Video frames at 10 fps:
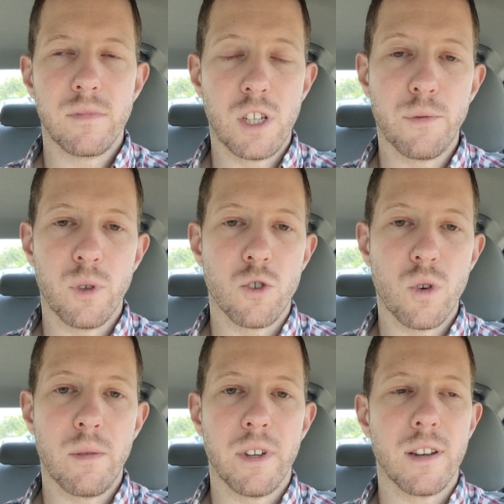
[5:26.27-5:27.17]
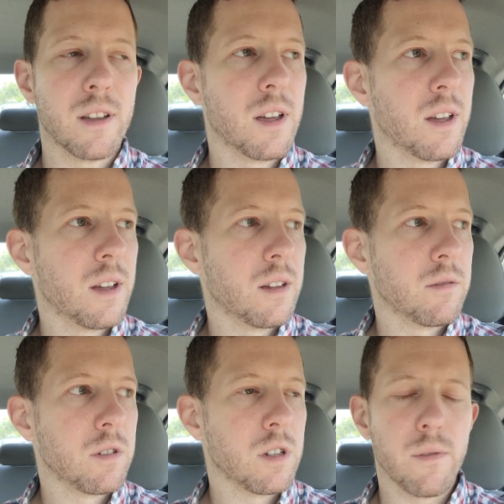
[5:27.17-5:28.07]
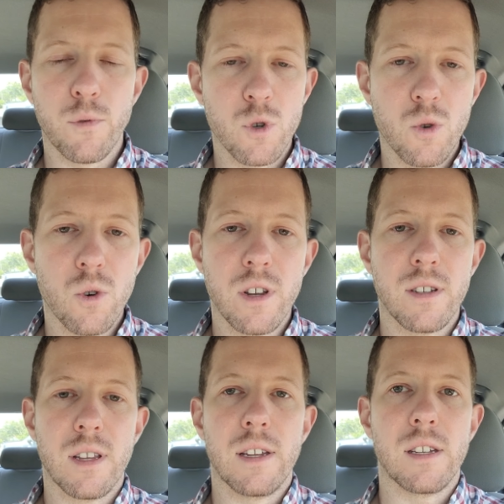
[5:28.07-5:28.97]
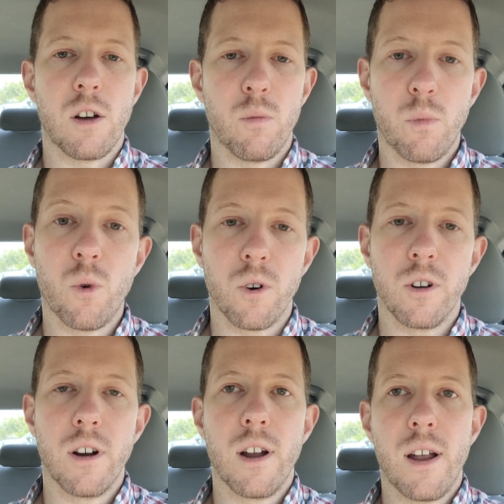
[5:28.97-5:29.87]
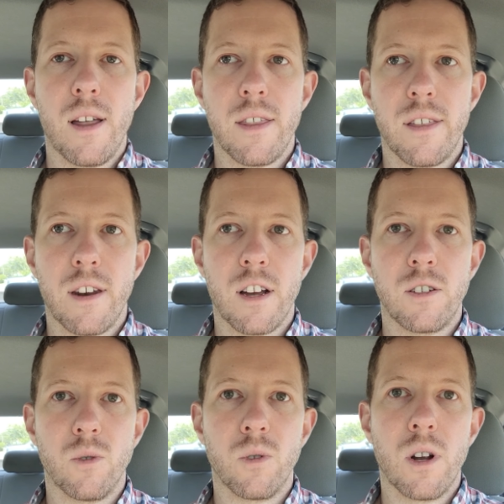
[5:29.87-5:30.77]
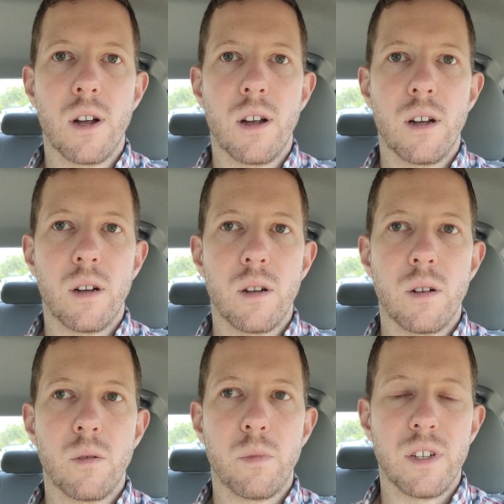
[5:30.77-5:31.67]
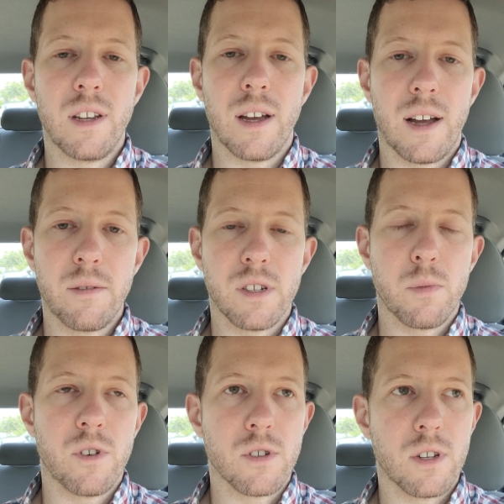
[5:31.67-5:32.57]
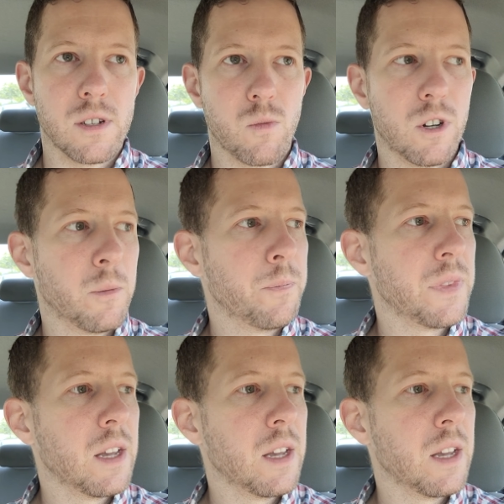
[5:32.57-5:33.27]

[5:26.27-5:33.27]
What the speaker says: different treatment. For sure, he stands out more than I do. But yeah, I've experienced it as well.